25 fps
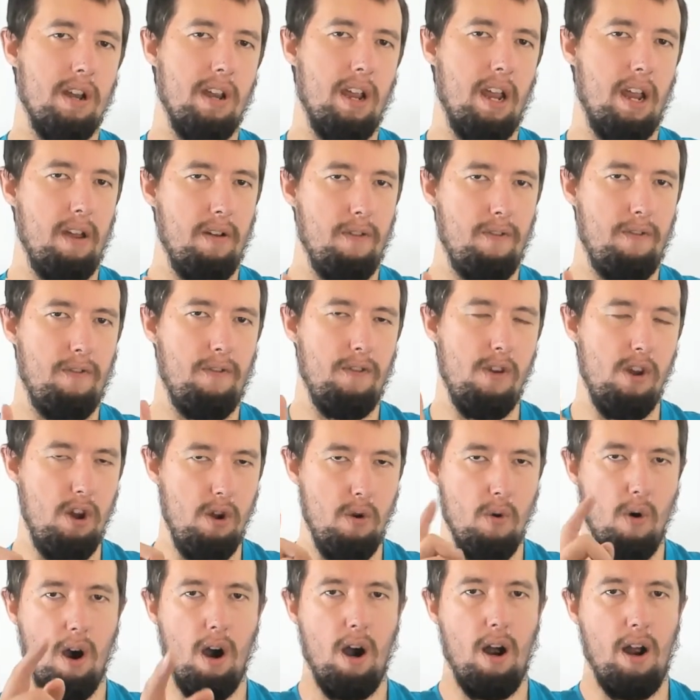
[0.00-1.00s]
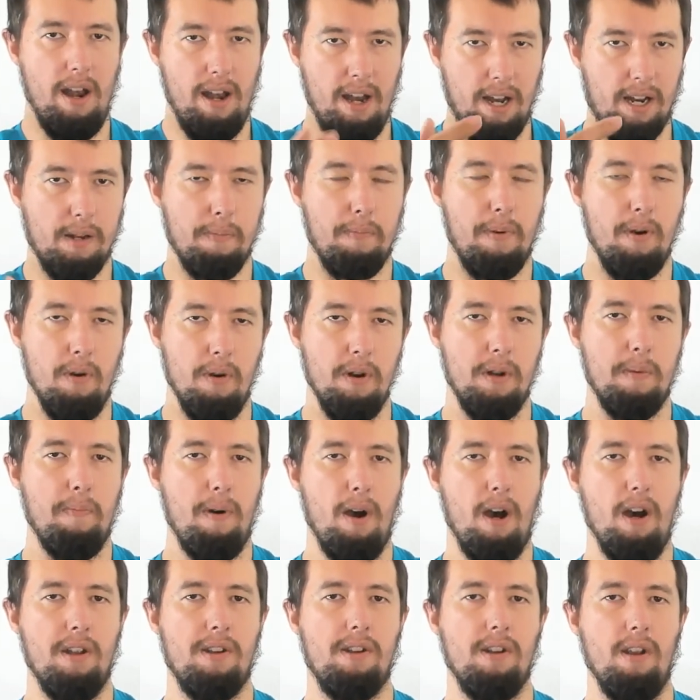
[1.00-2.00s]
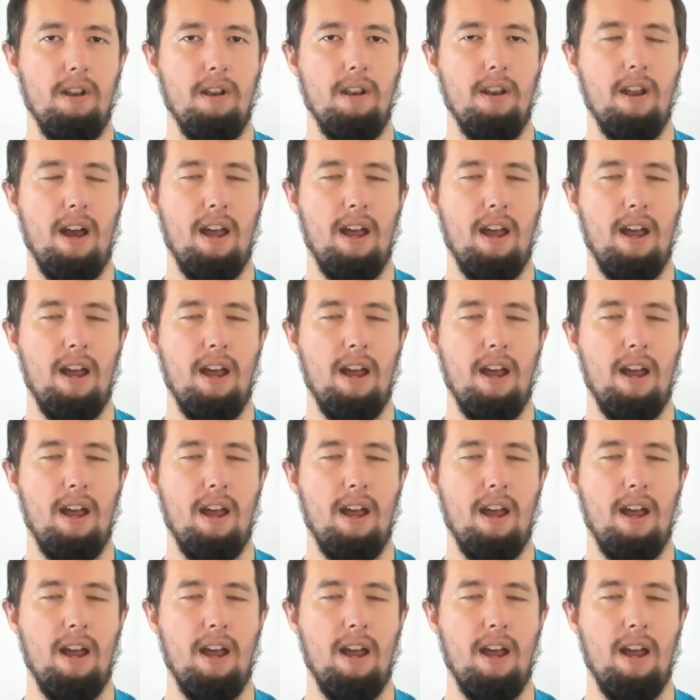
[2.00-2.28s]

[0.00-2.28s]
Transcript: if you are an experienced person